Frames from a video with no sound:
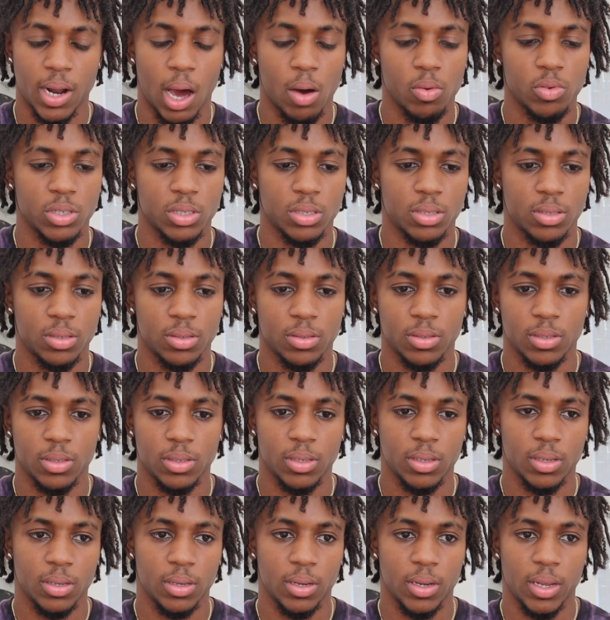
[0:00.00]
I was
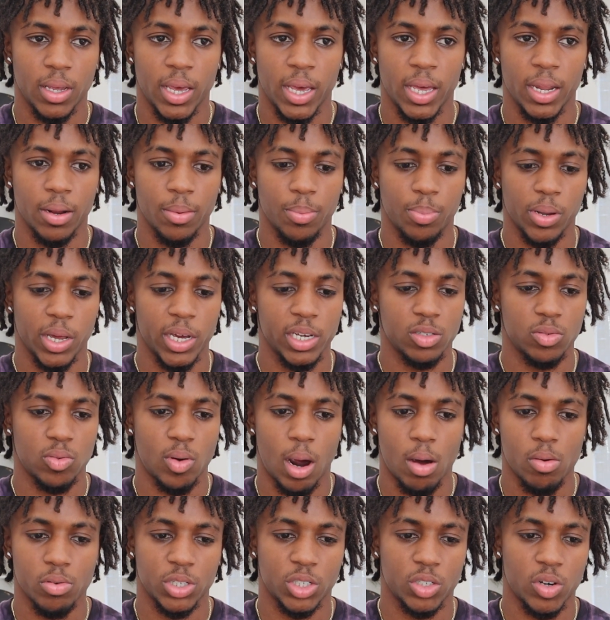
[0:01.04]
in a place where
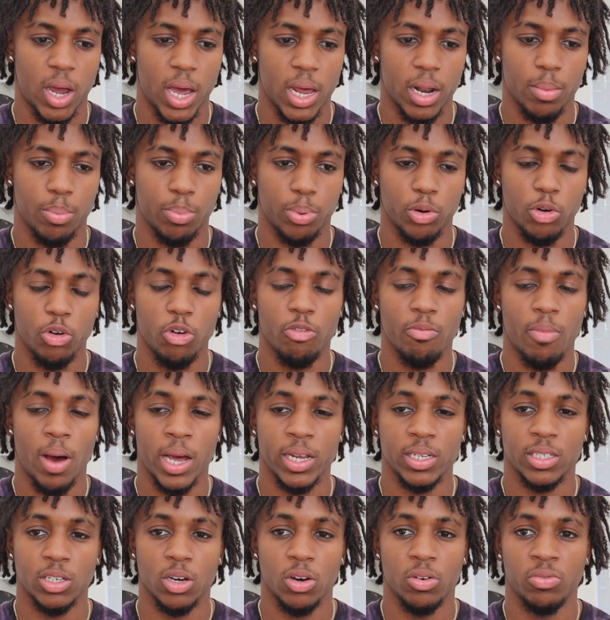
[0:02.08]
I was trying to prove
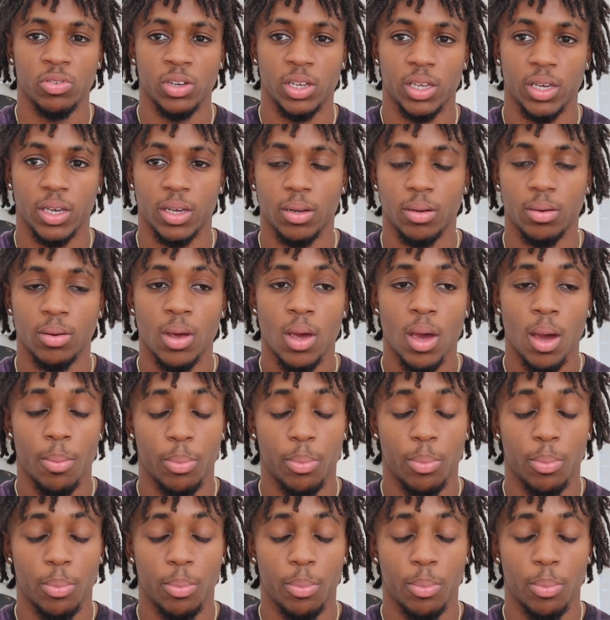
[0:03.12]
myself again,